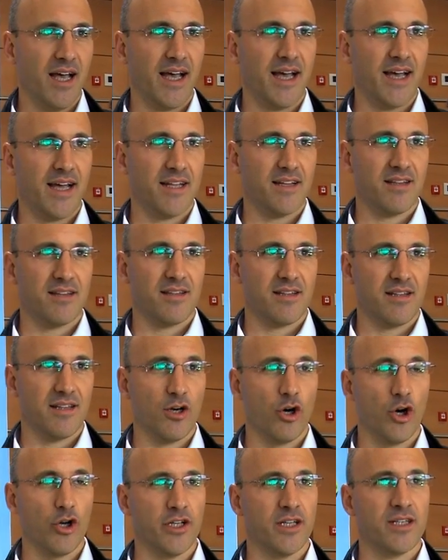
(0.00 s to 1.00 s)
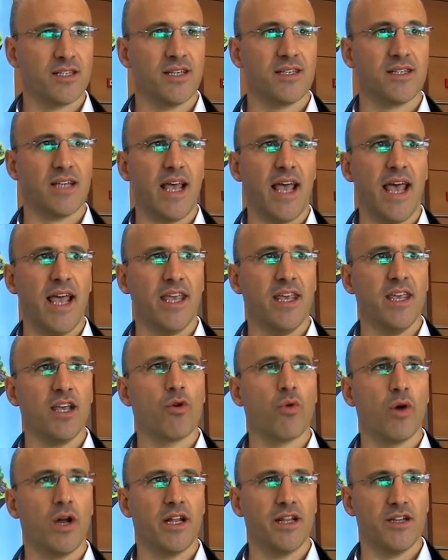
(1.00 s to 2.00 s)
and the audience is
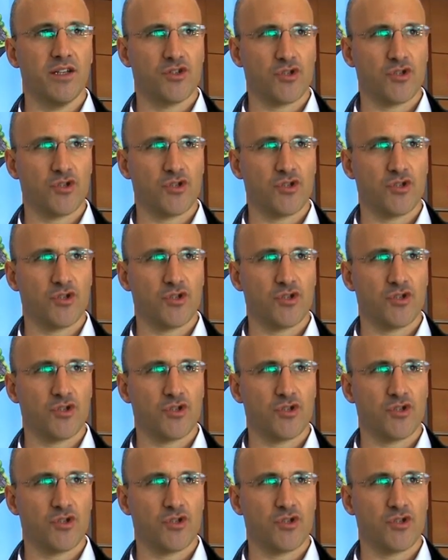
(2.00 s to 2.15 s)
equally